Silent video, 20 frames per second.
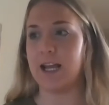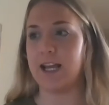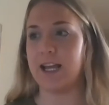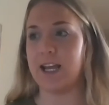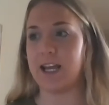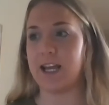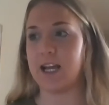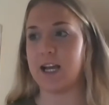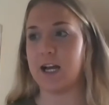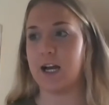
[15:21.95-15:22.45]

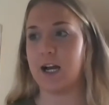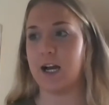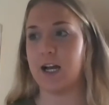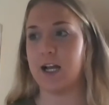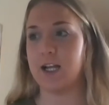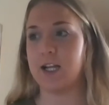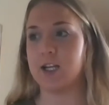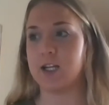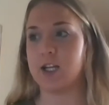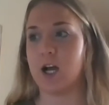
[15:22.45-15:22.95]

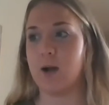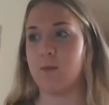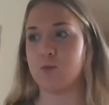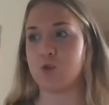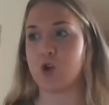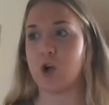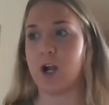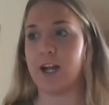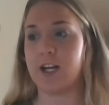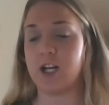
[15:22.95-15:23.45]
and
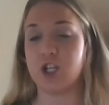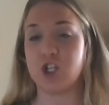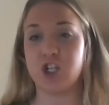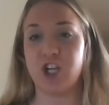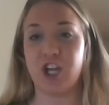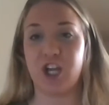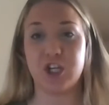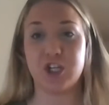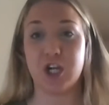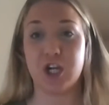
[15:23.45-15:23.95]
trying to
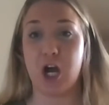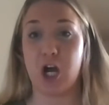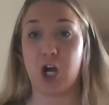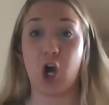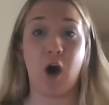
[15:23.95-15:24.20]
change a